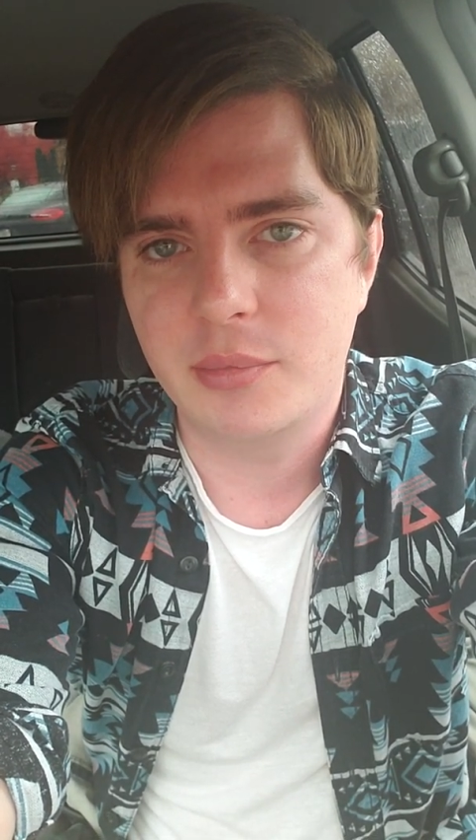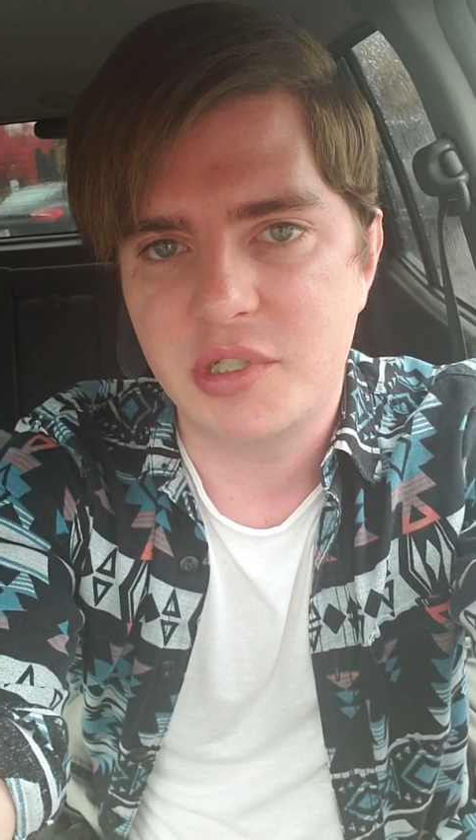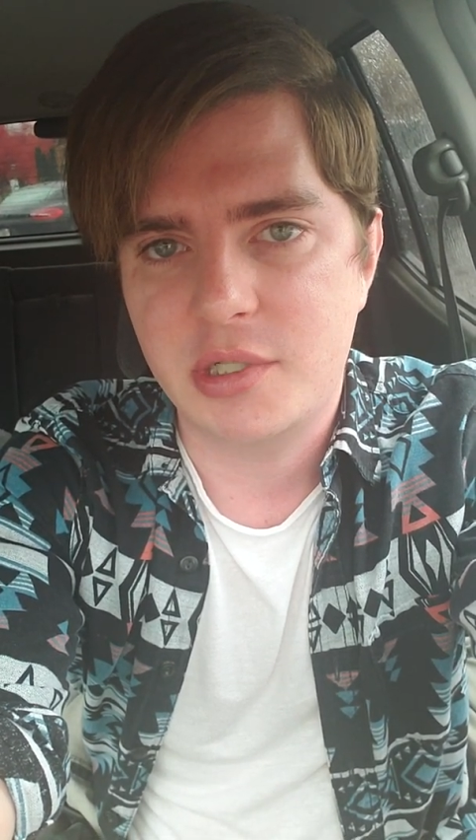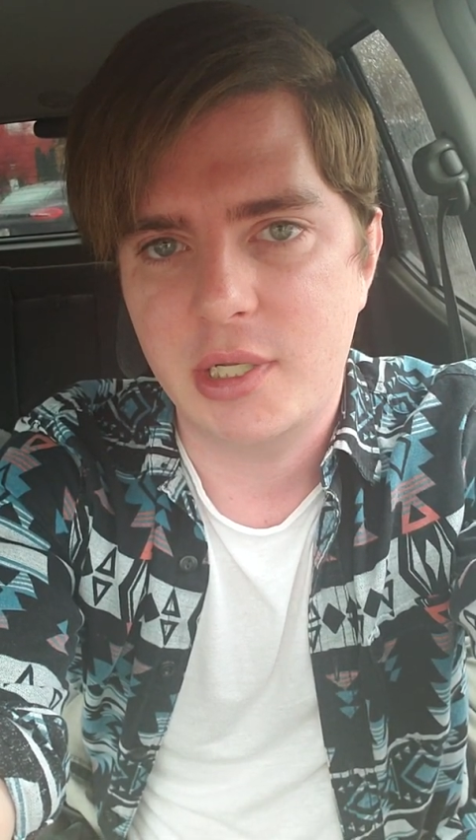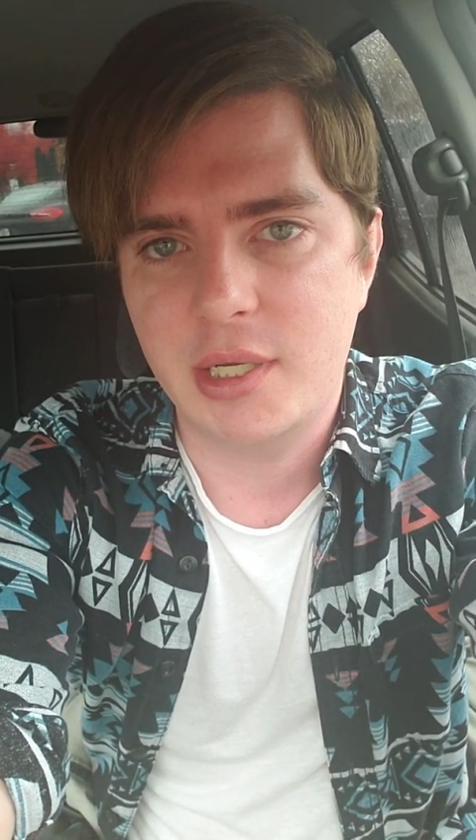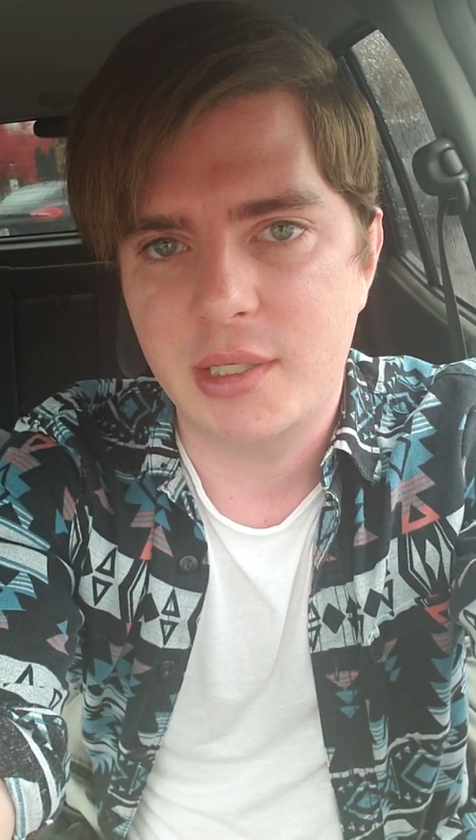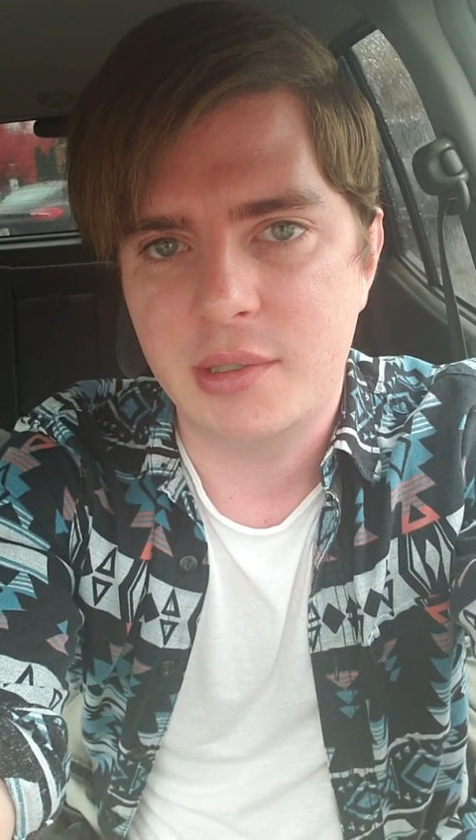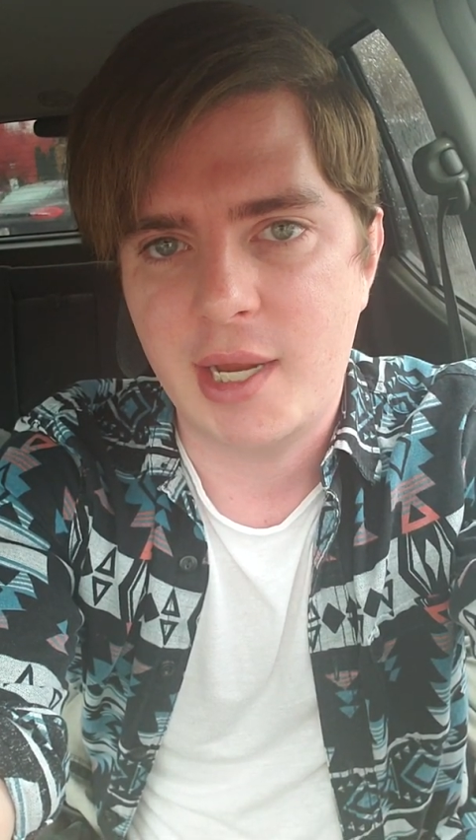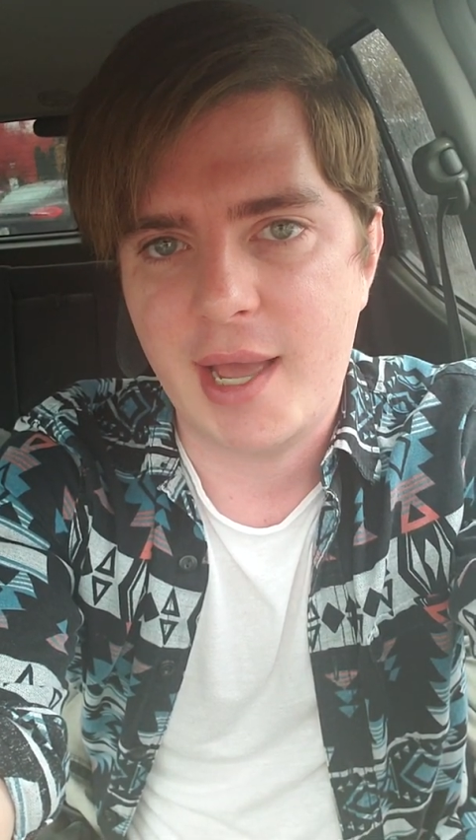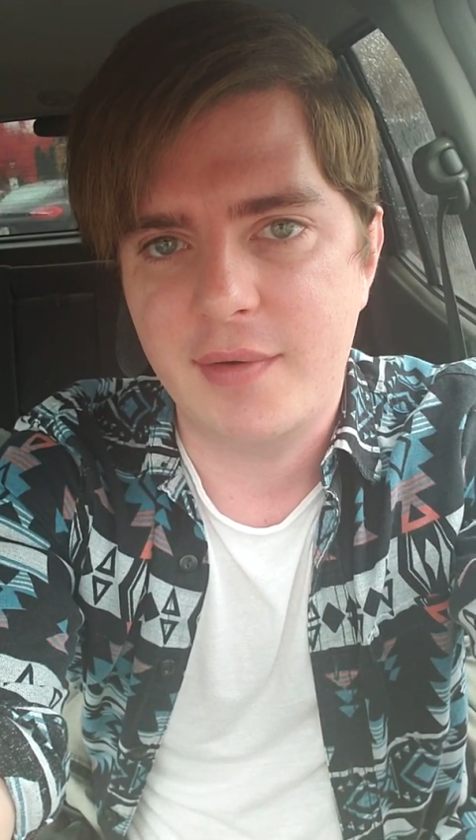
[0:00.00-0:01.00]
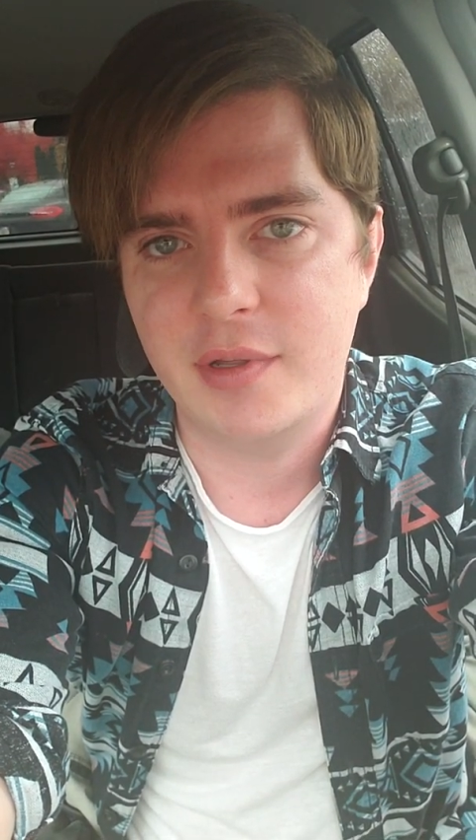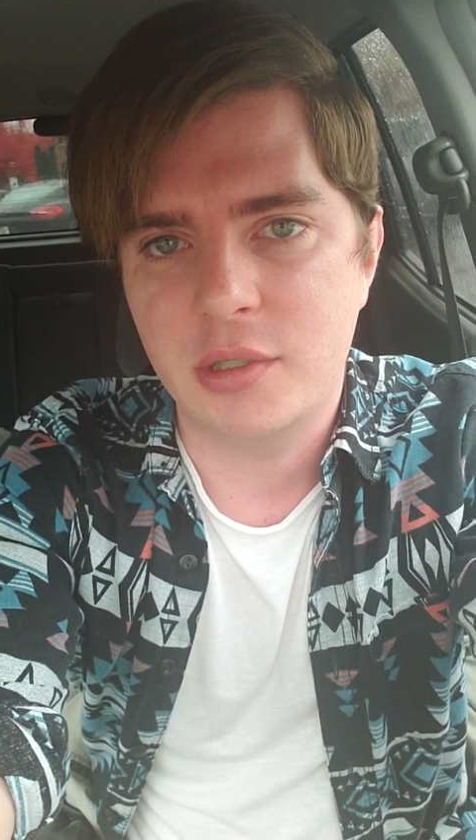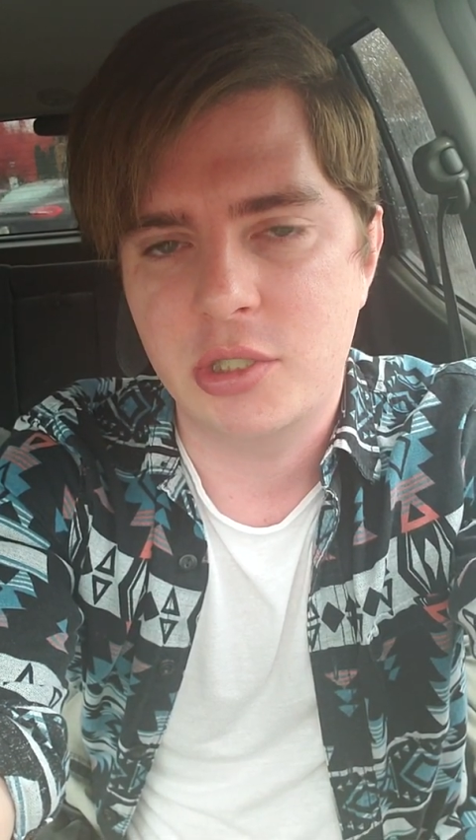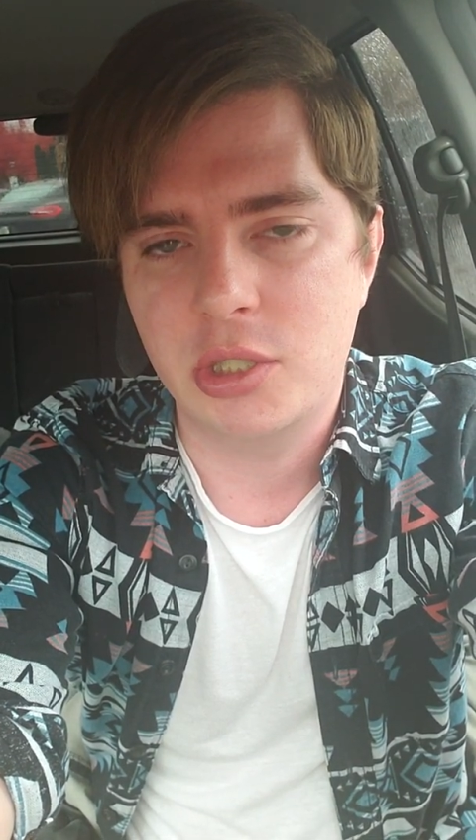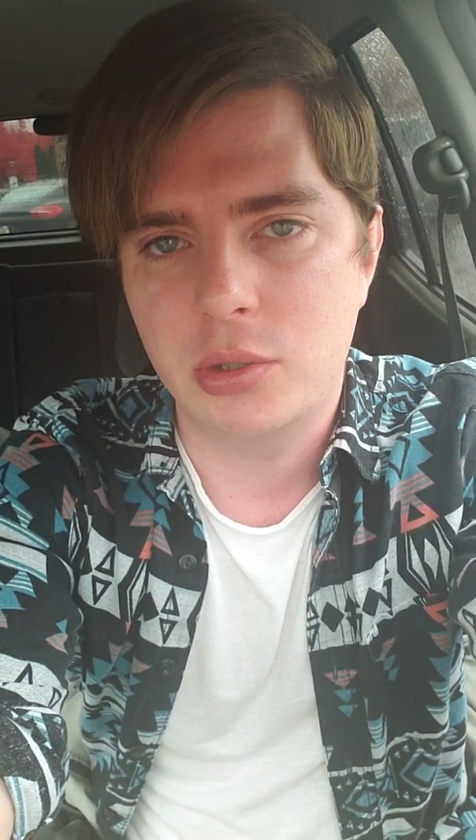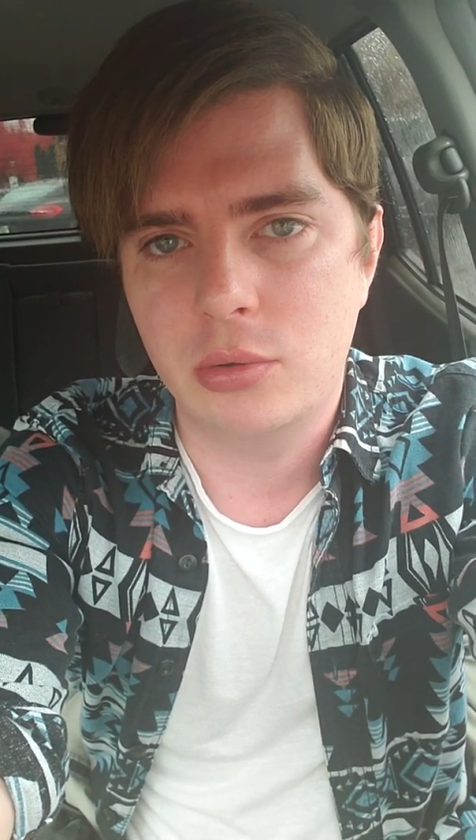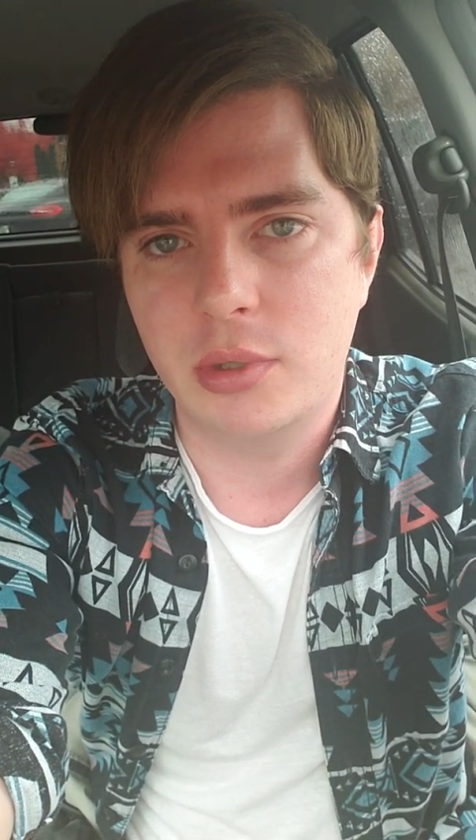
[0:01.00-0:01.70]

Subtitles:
just gonna dive into